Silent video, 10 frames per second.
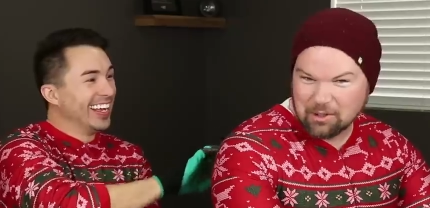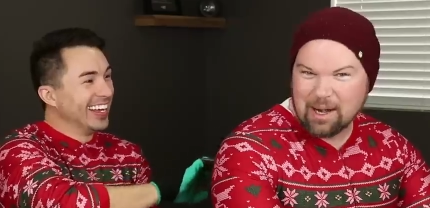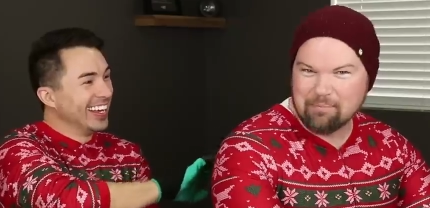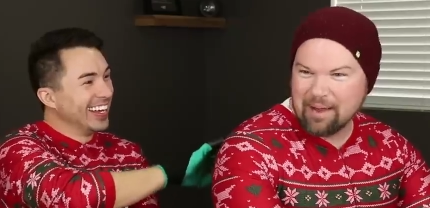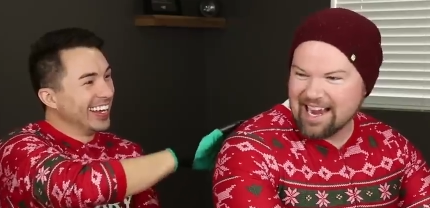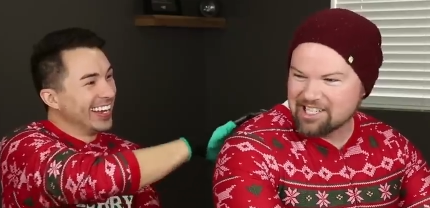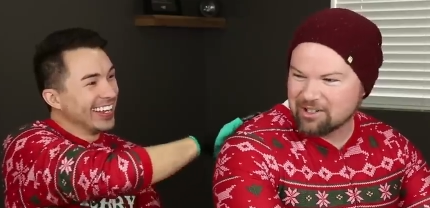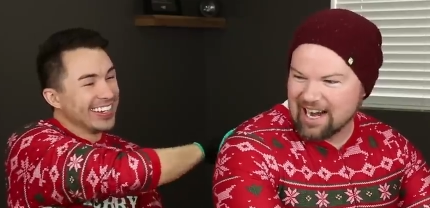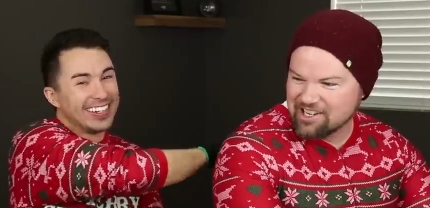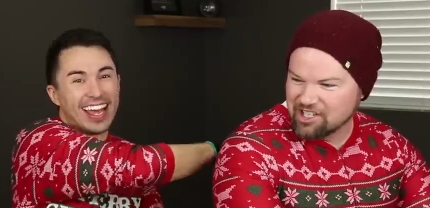Speaker 1: a great back
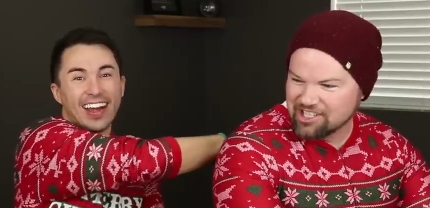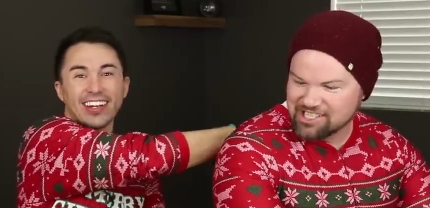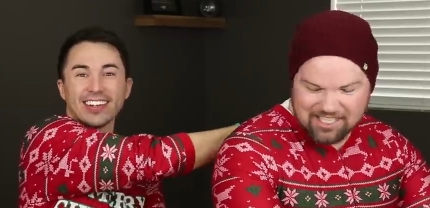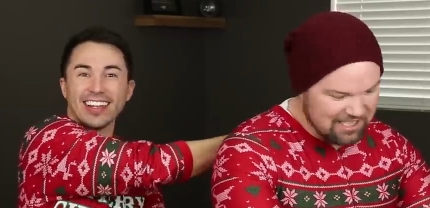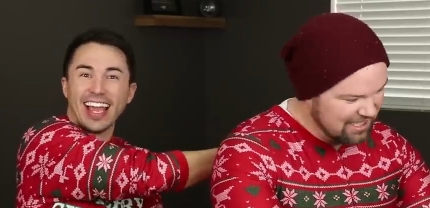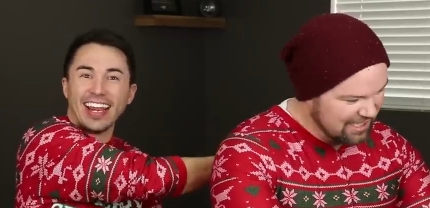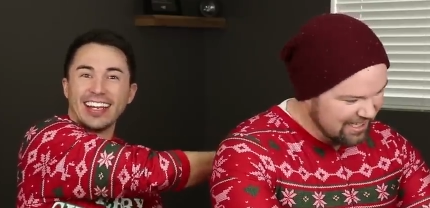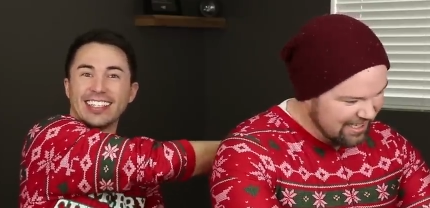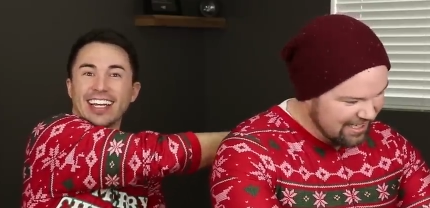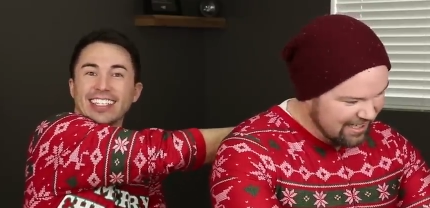scratcher. Now your
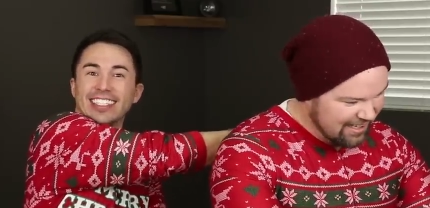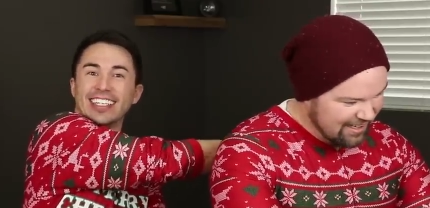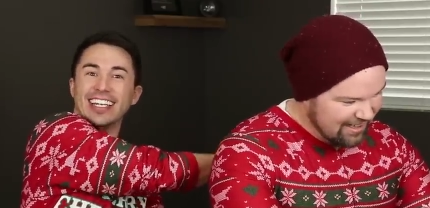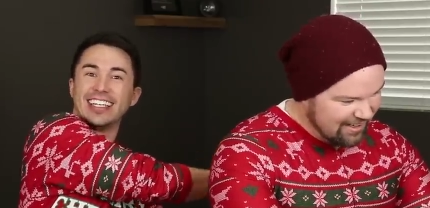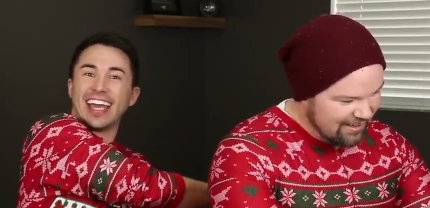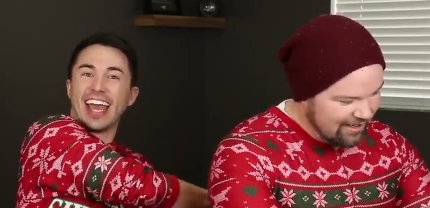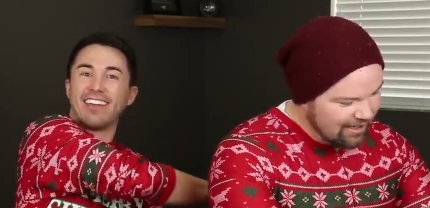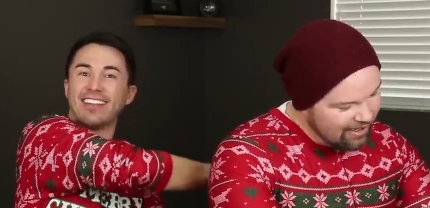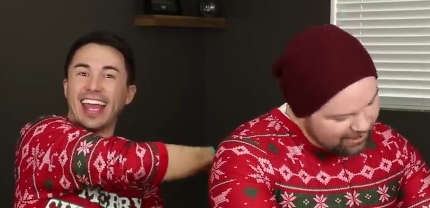
Speaker 2: lady doesn't need to have